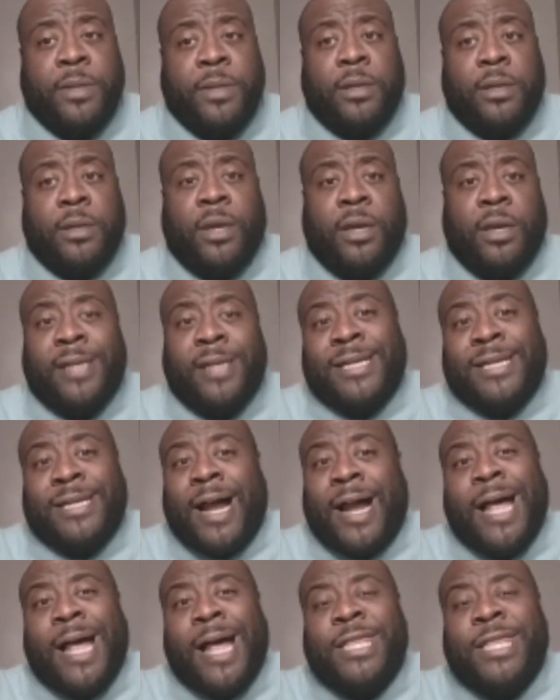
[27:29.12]
And so
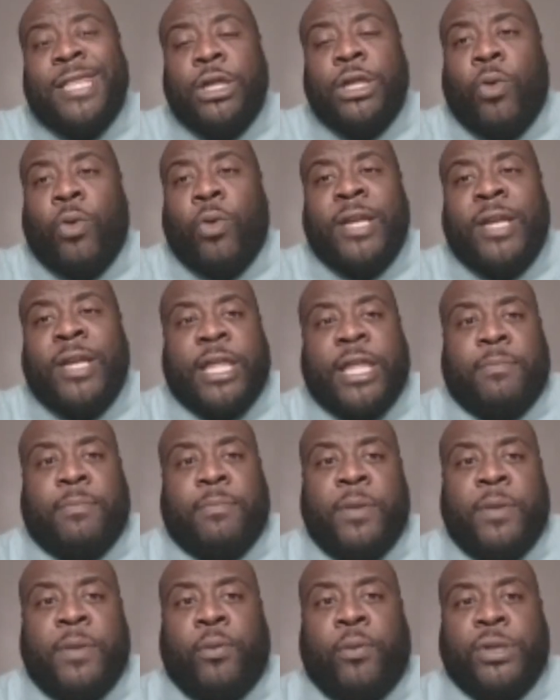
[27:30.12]
I think Lloyd got the
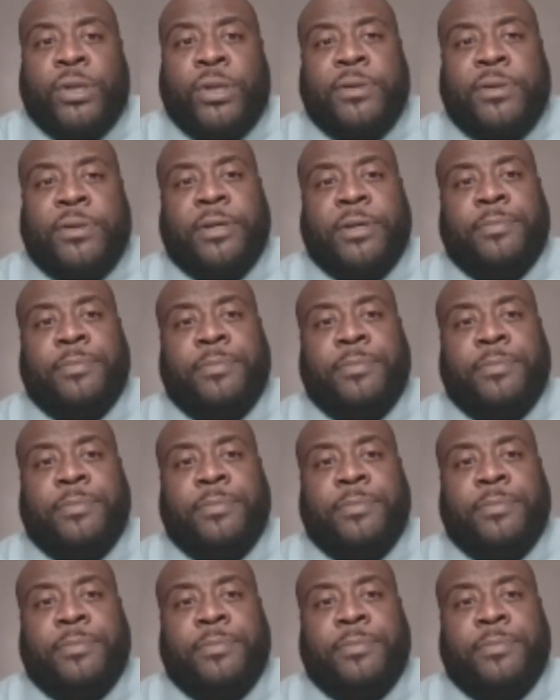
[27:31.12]
pull too soon.